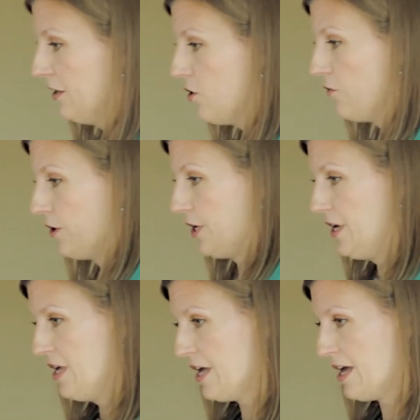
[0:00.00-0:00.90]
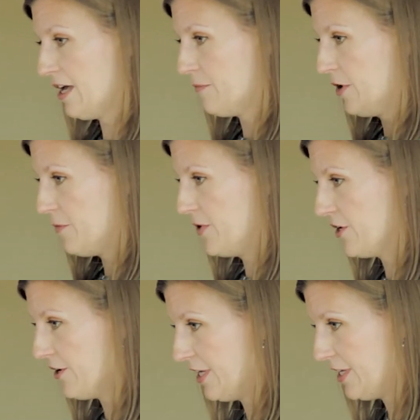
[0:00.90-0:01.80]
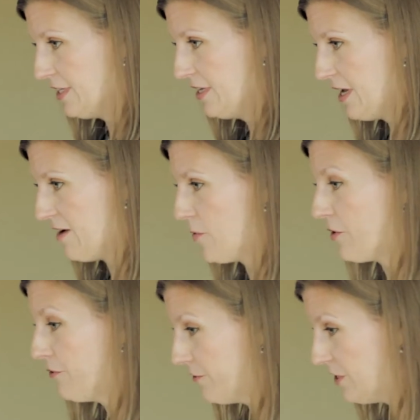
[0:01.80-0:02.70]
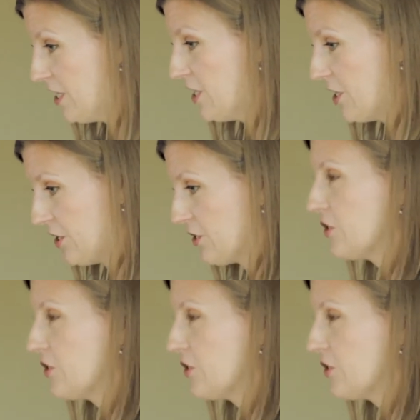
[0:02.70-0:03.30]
over a period of about 15 years.